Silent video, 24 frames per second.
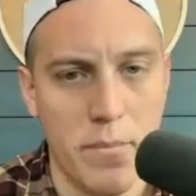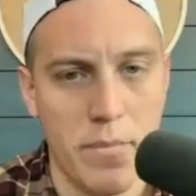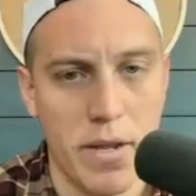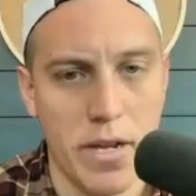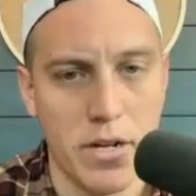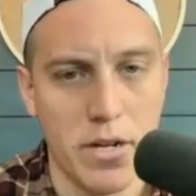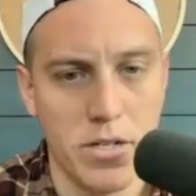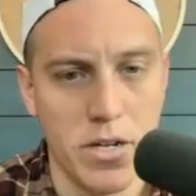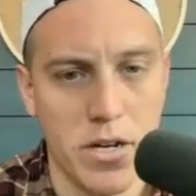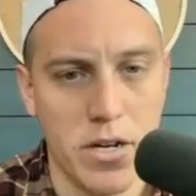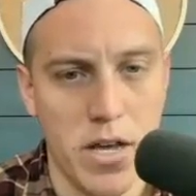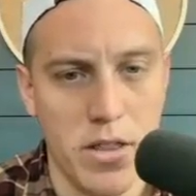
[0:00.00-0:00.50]

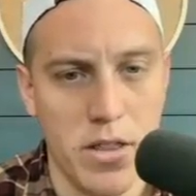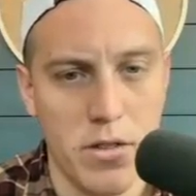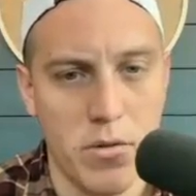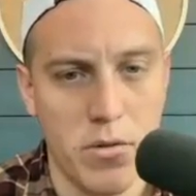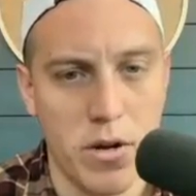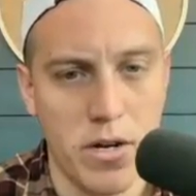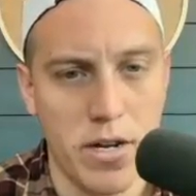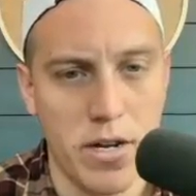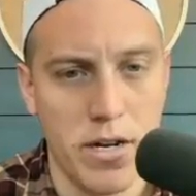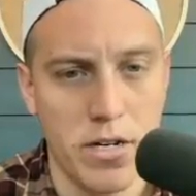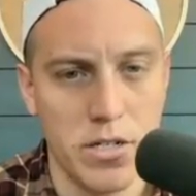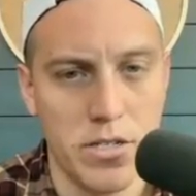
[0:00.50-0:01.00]
Here's another
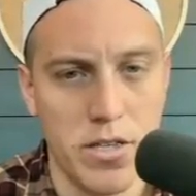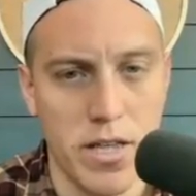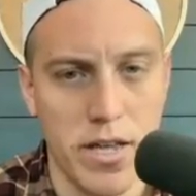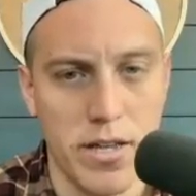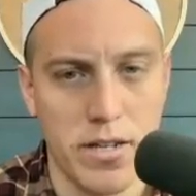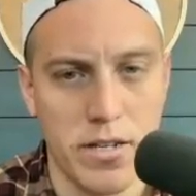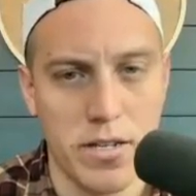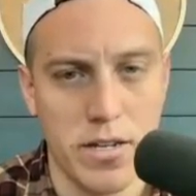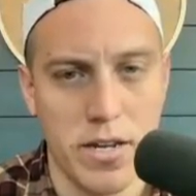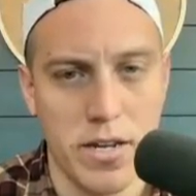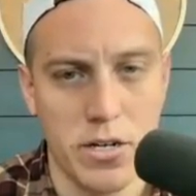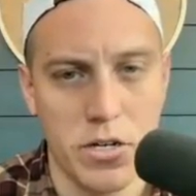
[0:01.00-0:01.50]
one. Here
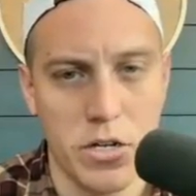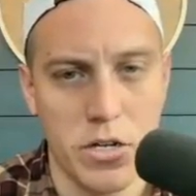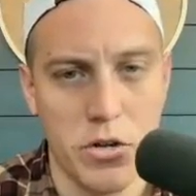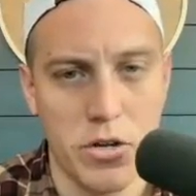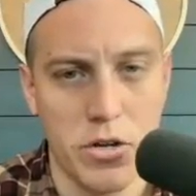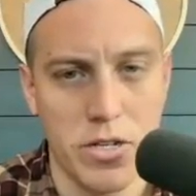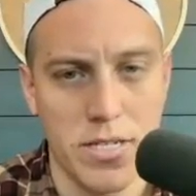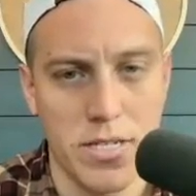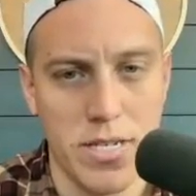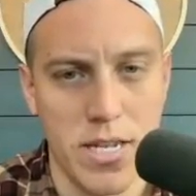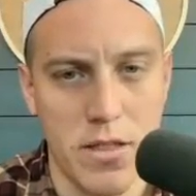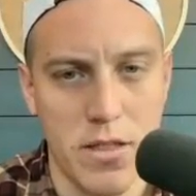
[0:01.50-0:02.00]
you
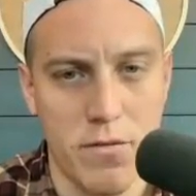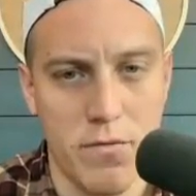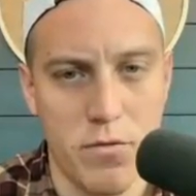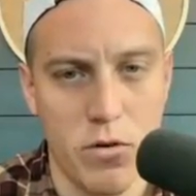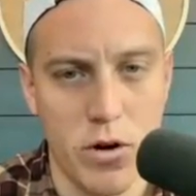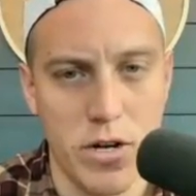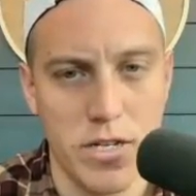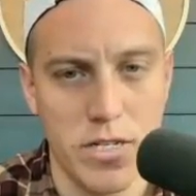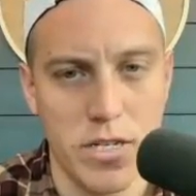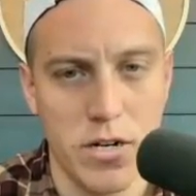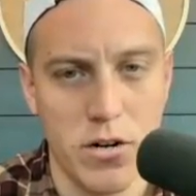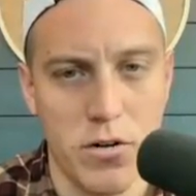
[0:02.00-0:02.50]
can see the
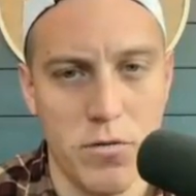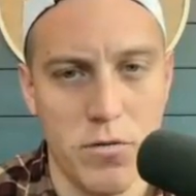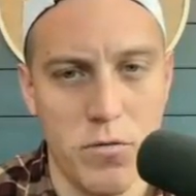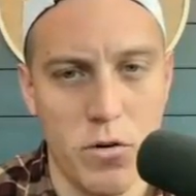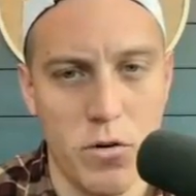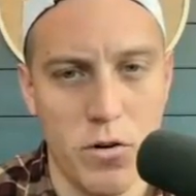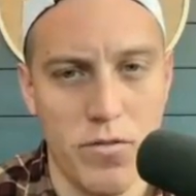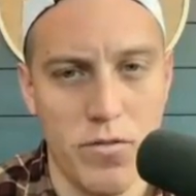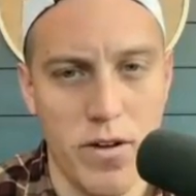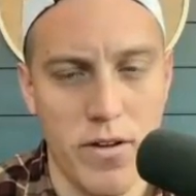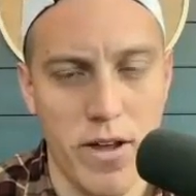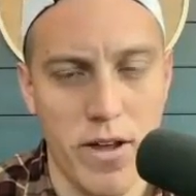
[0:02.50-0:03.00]

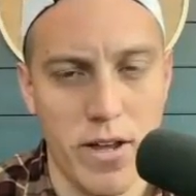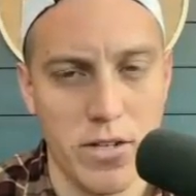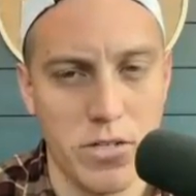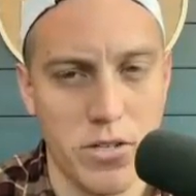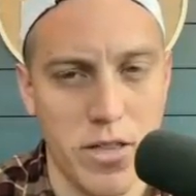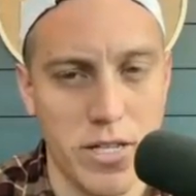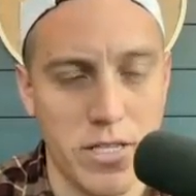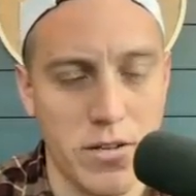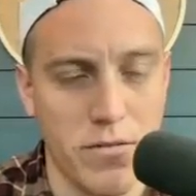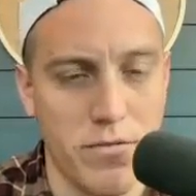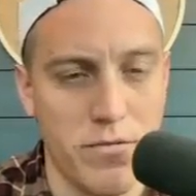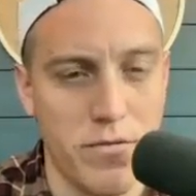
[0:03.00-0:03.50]
480-458. So
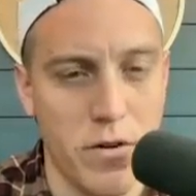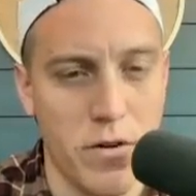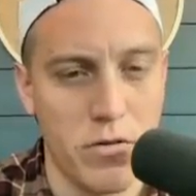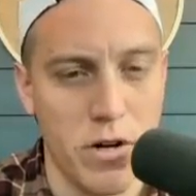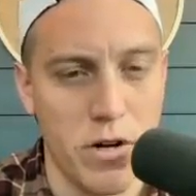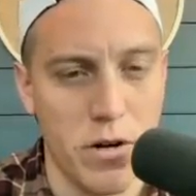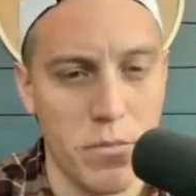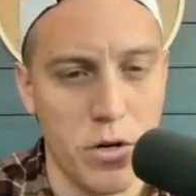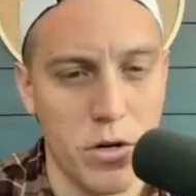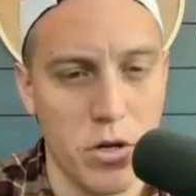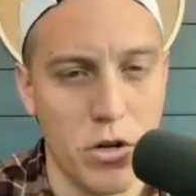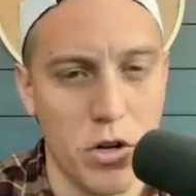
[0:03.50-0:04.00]
that's a phone
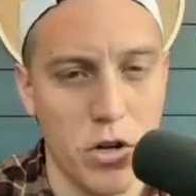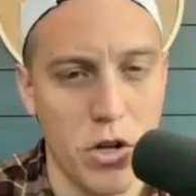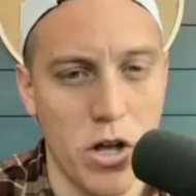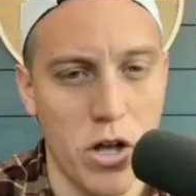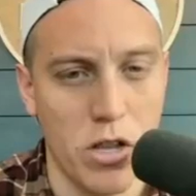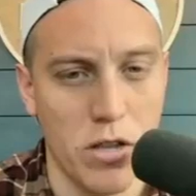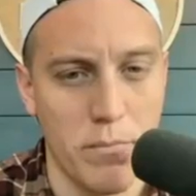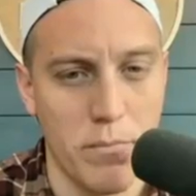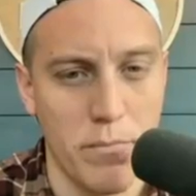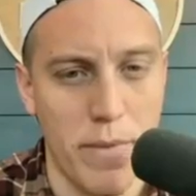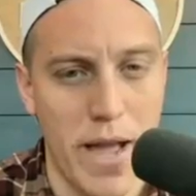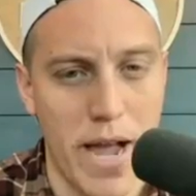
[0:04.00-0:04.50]
number you can
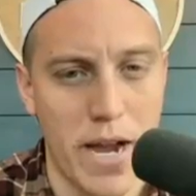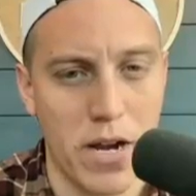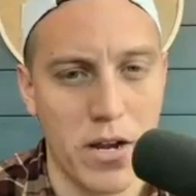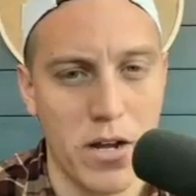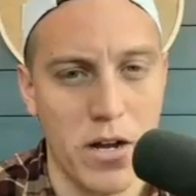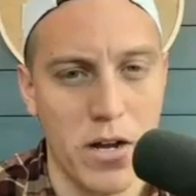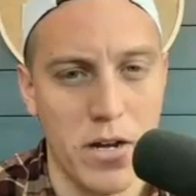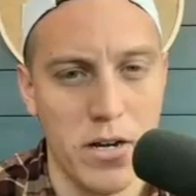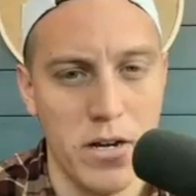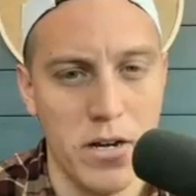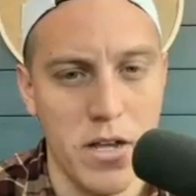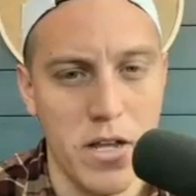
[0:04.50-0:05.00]
call them back
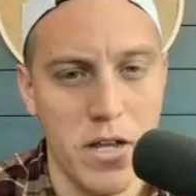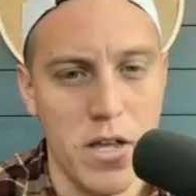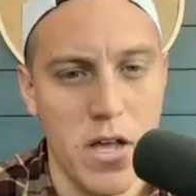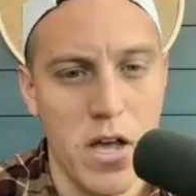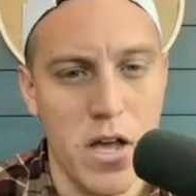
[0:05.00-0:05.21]
on.